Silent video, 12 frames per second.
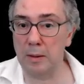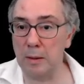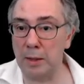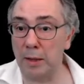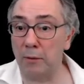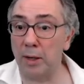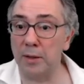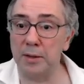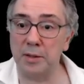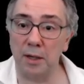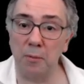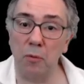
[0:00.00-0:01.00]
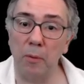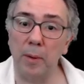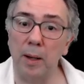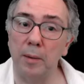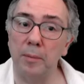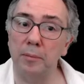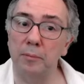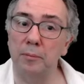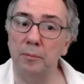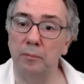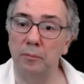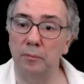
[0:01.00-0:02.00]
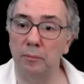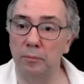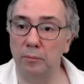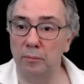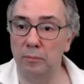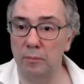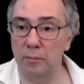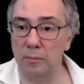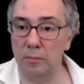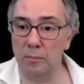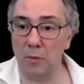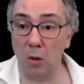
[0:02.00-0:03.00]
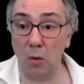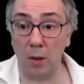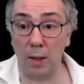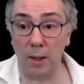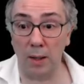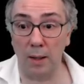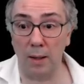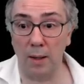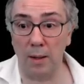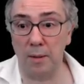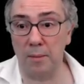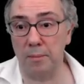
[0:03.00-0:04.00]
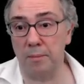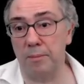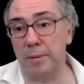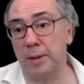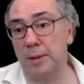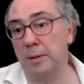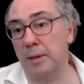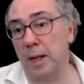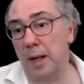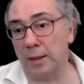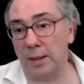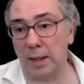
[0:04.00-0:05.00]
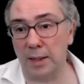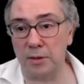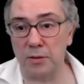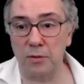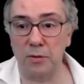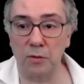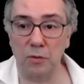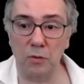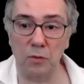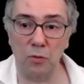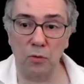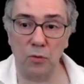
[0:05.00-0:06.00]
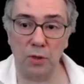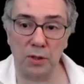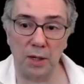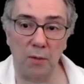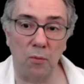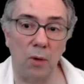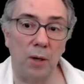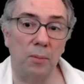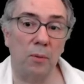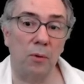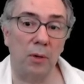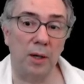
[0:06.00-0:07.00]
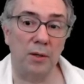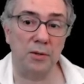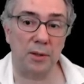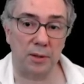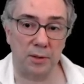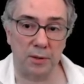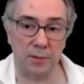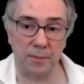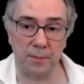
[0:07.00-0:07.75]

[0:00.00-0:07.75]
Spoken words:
run the same web app locally, but attached to the same whiteboard instance.